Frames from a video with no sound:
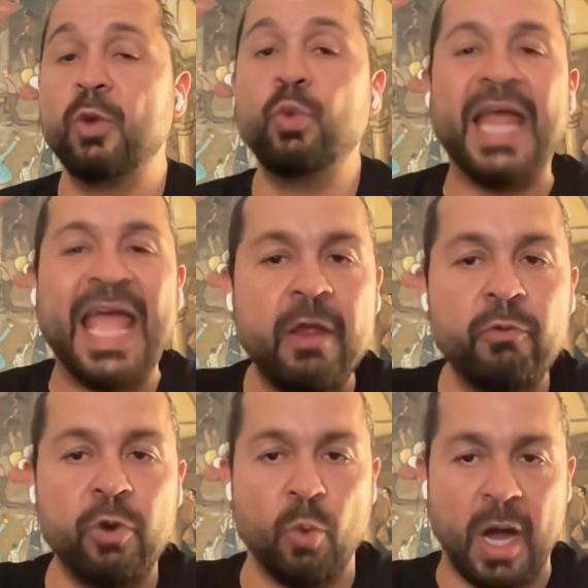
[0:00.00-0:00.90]
with
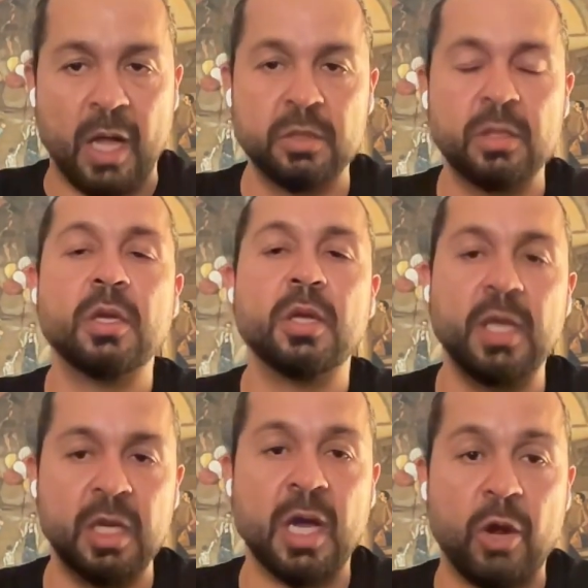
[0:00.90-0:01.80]
everyone
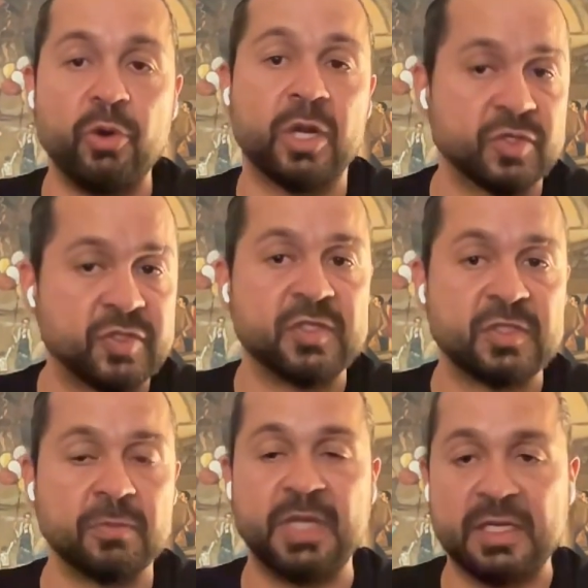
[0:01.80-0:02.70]
in our
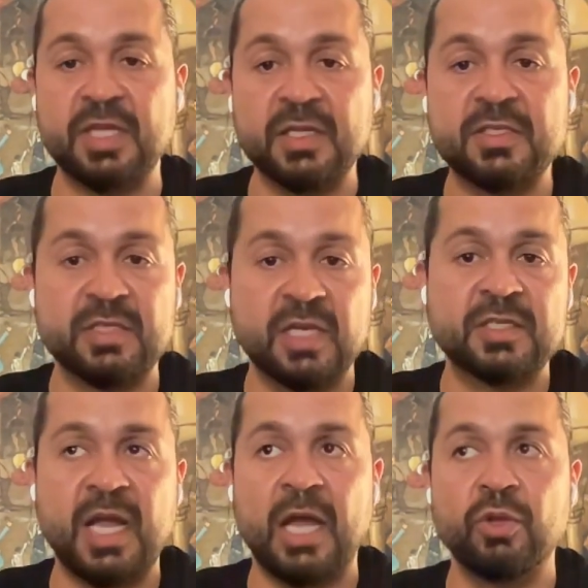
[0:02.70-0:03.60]
ecosystem. That's
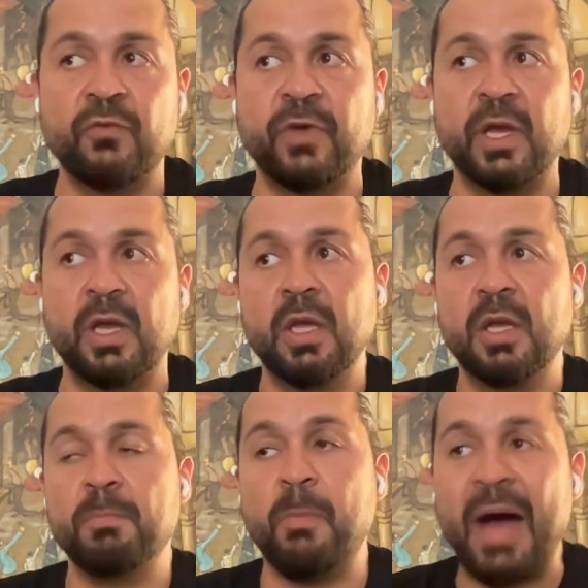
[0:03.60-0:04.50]
kind of a
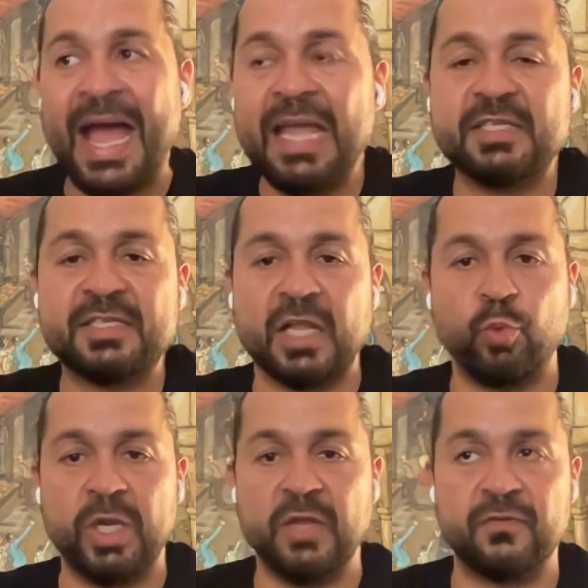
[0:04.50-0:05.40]
mindset
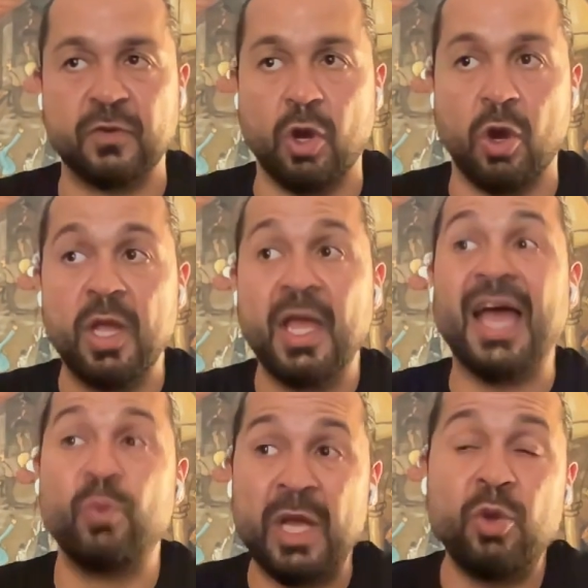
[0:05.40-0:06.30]
we need to go.
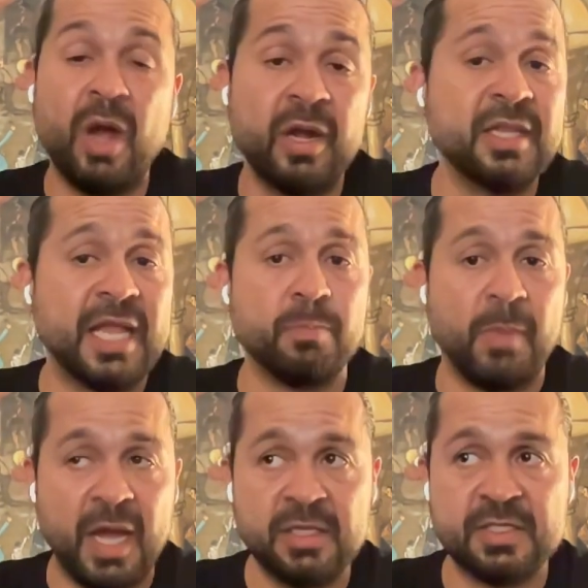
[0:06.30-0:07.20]
And when you are in that
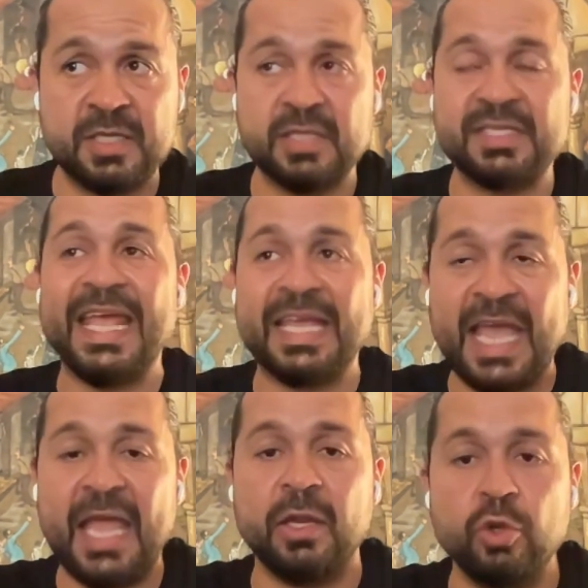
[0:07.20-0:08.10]
mindset,
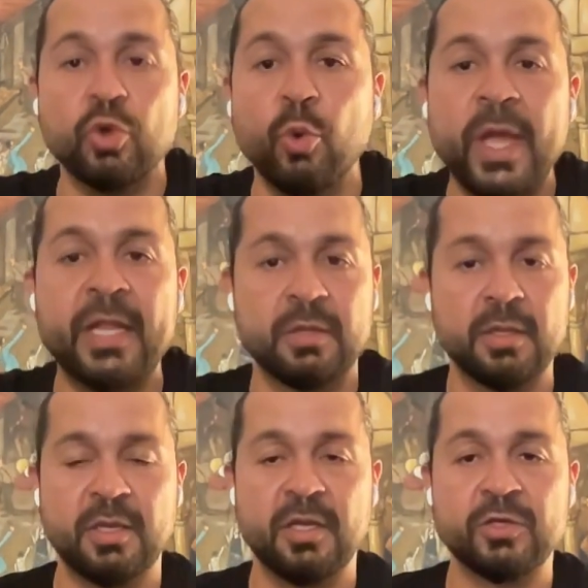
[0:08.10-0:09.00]
again, you win.
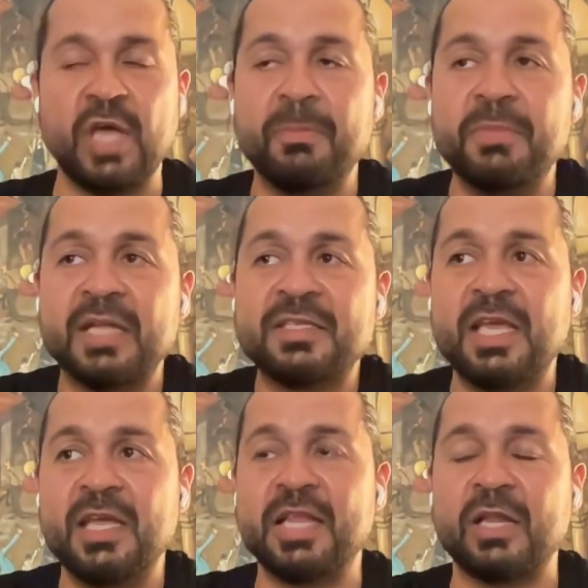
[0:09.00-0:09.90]
So I'm not
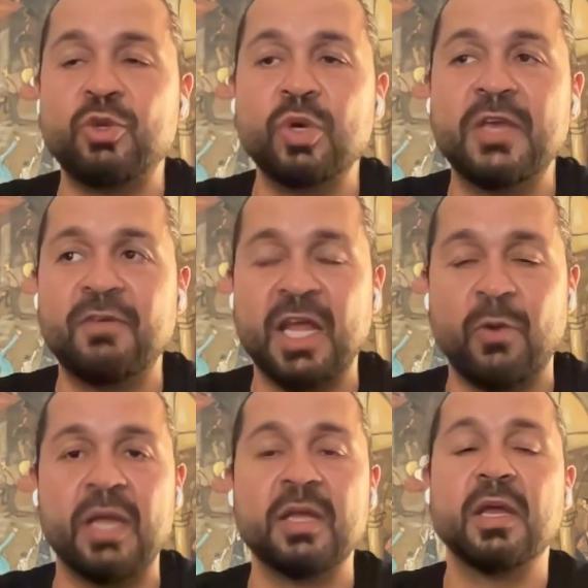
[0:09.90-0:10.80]
saying that you're giving
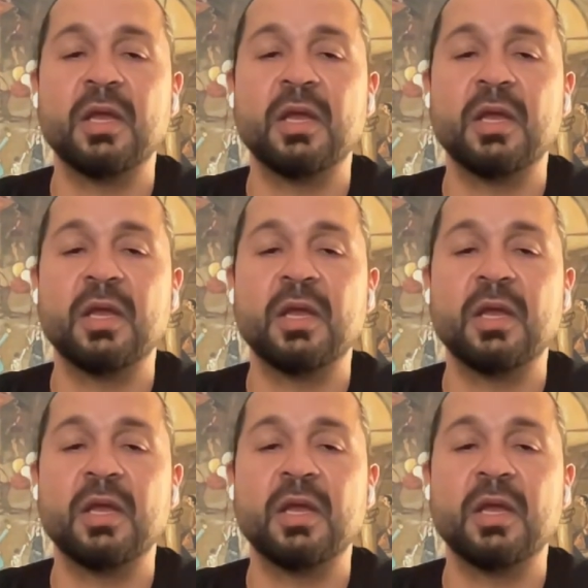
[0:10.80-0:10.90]
away.